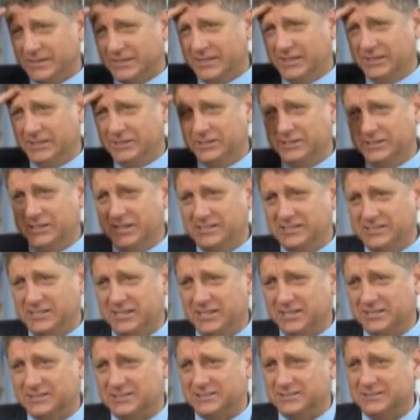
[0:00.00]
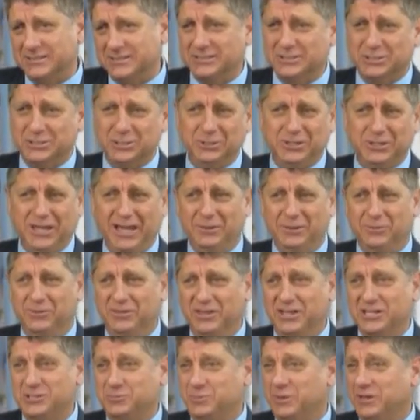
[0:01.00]
Kill your dissidents. It's okay
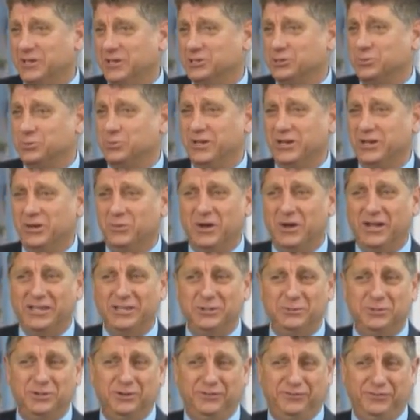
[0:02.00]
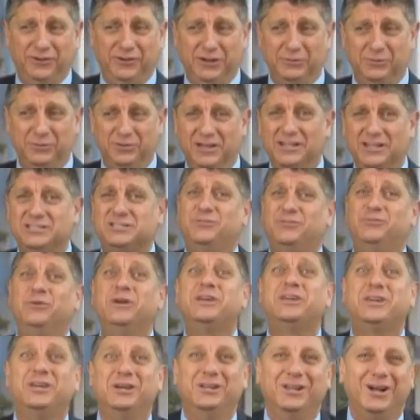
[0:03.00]
with us because we don't want you interfering with us if
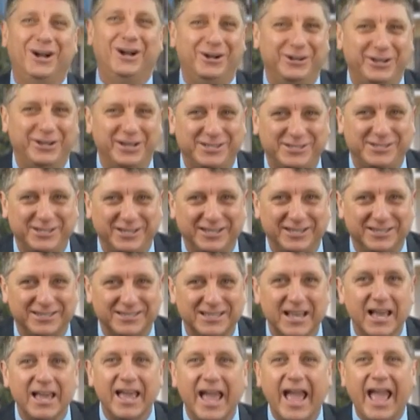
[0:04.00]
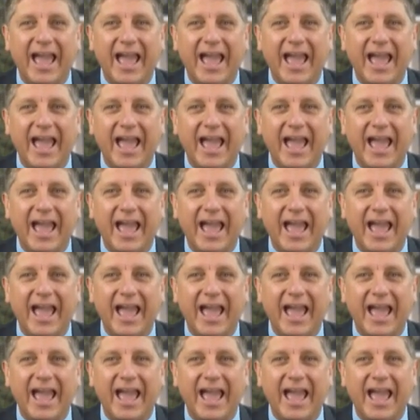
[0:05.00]
we kill our dissidents.